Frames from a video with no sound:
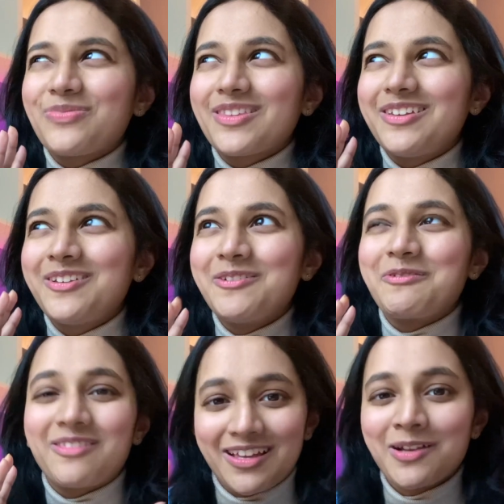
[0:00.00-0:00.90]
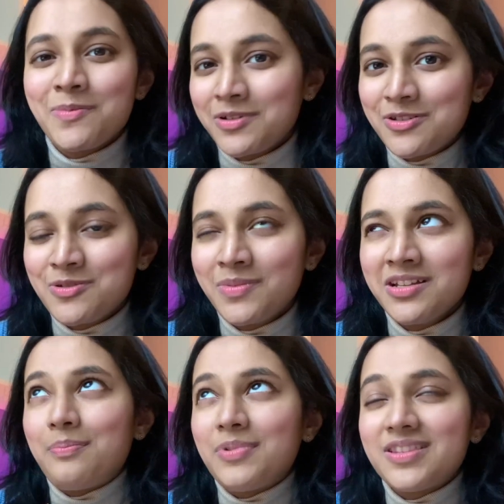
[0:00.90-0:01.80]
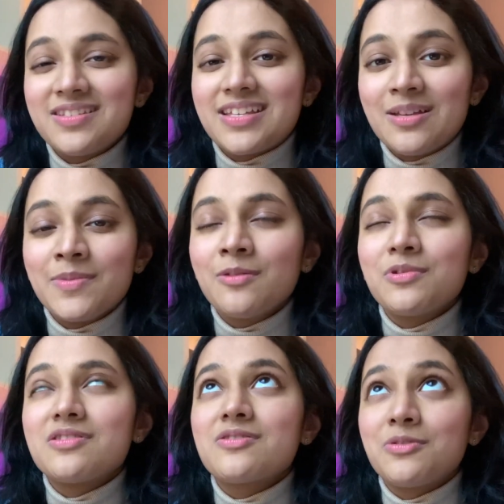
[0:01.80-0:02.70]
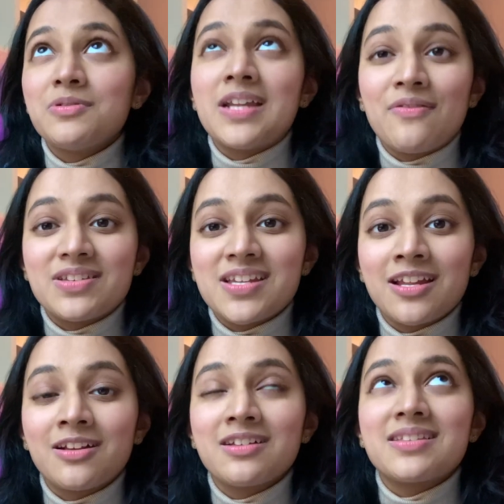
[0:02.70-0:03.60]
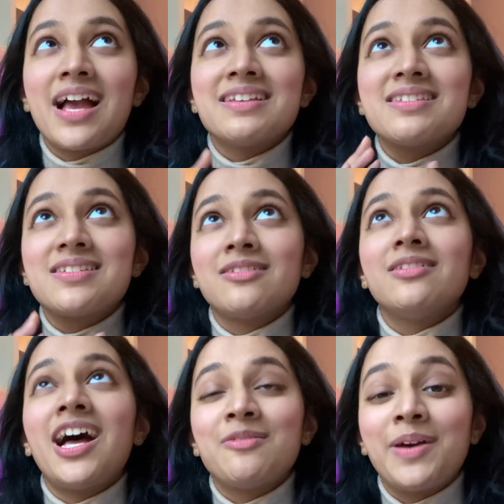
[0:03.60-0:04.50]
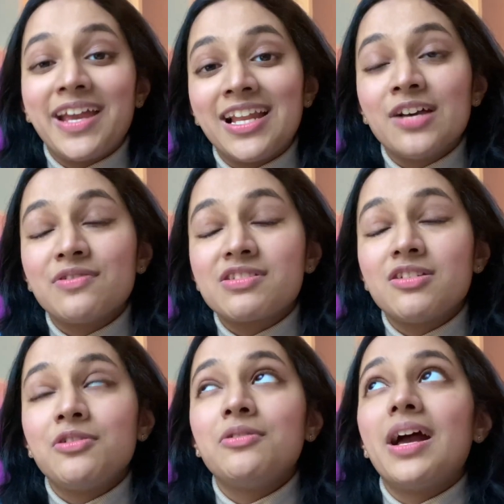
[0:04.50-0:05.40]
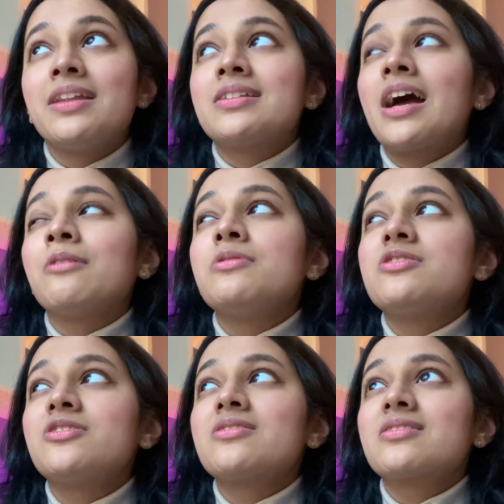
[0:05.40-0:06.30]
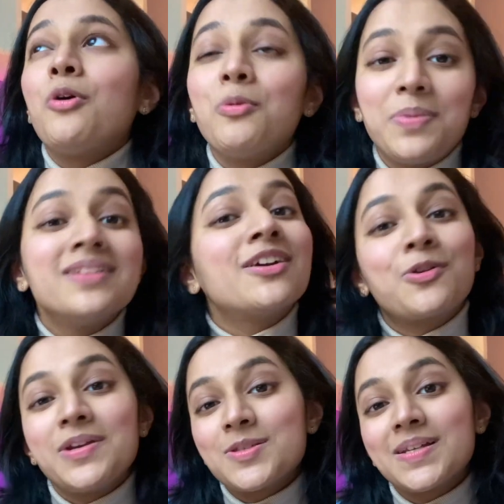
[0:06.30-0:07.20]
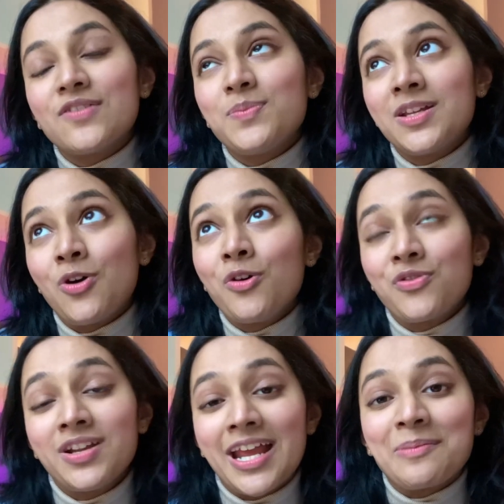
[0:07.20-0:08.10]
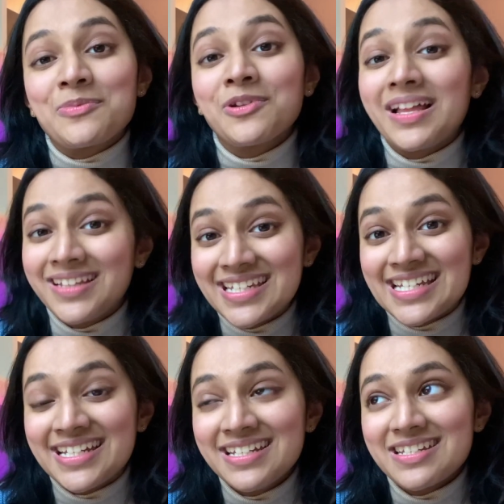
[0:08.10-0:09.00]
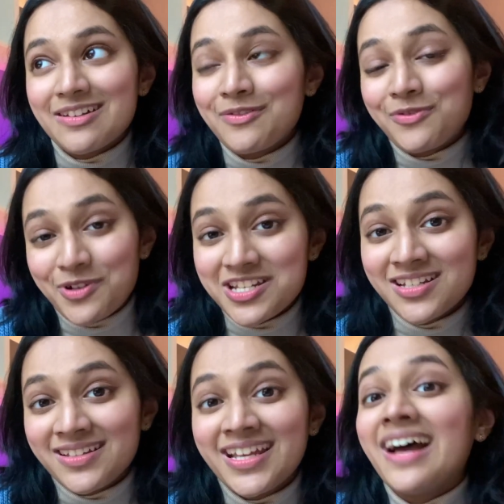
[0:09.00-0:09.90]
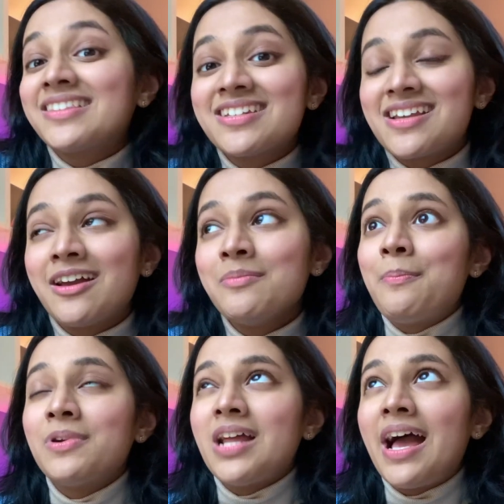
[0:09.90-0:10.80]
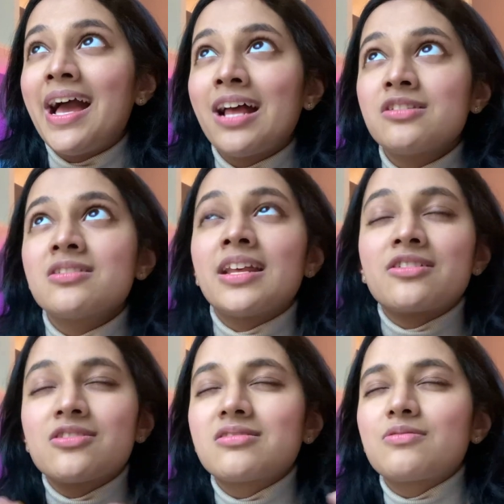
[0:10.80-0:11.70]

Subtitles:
you know, think about it too much. But this email was so devastating because I still had my A-levels to do and I was just hoping that Queen's would give me an offer in April, and they didn't, unfortunately, at the time. But I had to, like, just